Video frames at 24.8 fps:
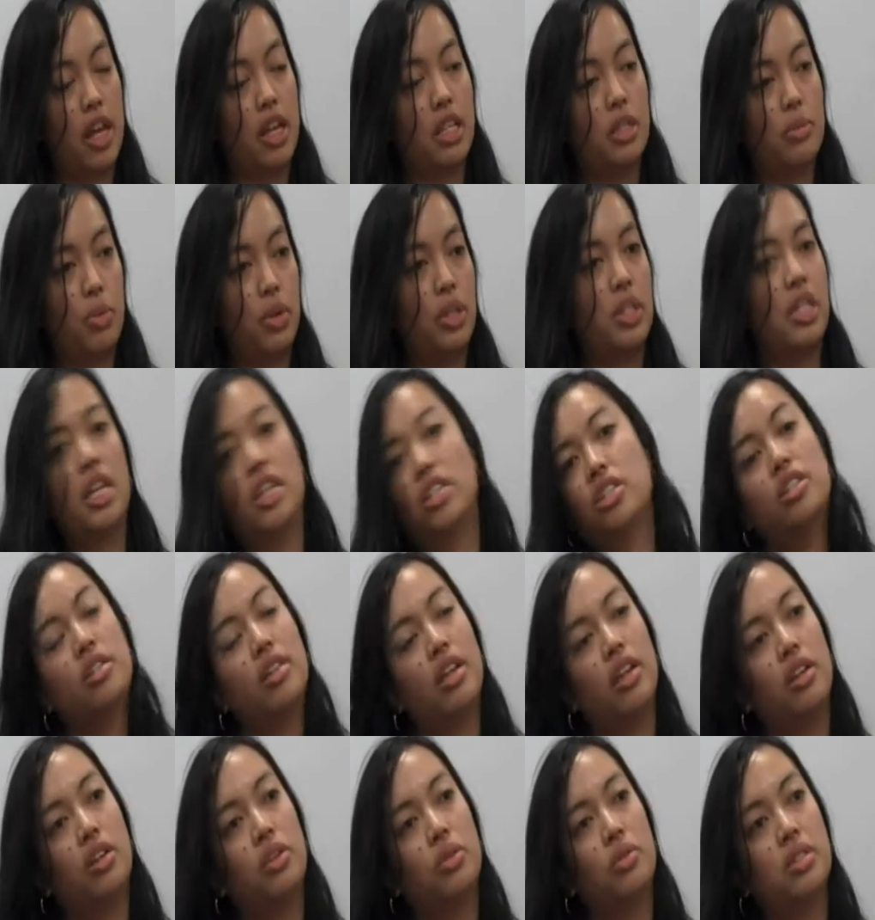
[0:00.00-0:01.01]

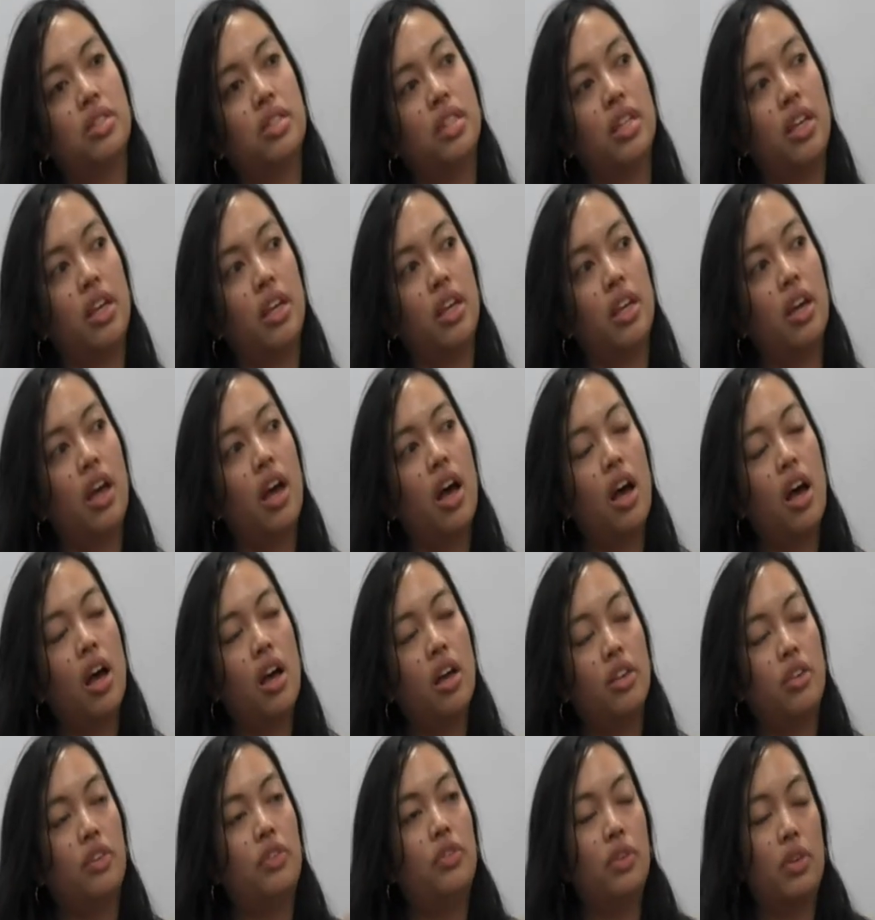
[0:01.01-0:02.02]
exploitation that you've seen
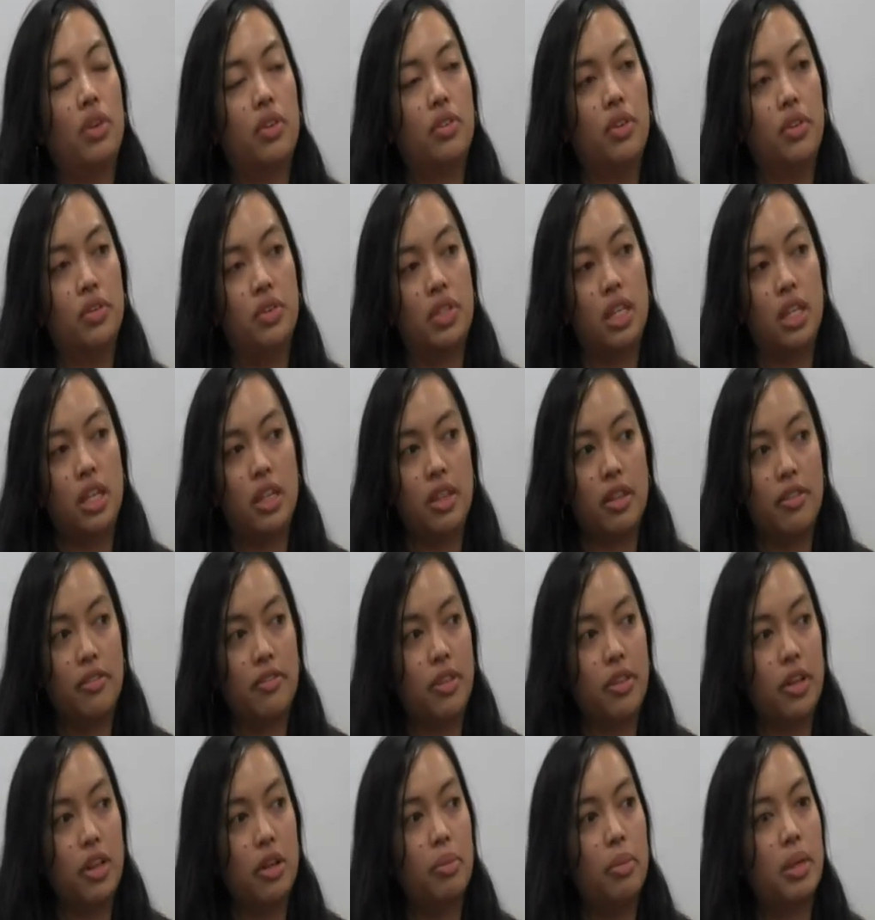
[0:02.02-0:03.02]
in the
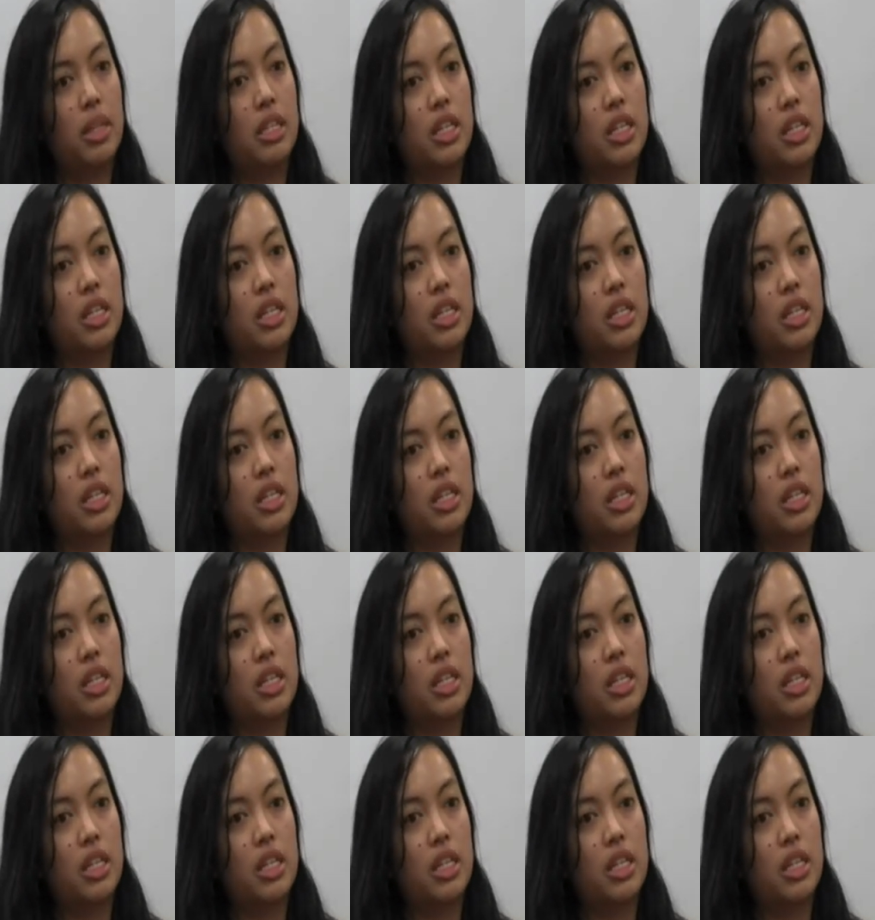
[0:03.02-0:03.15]
film.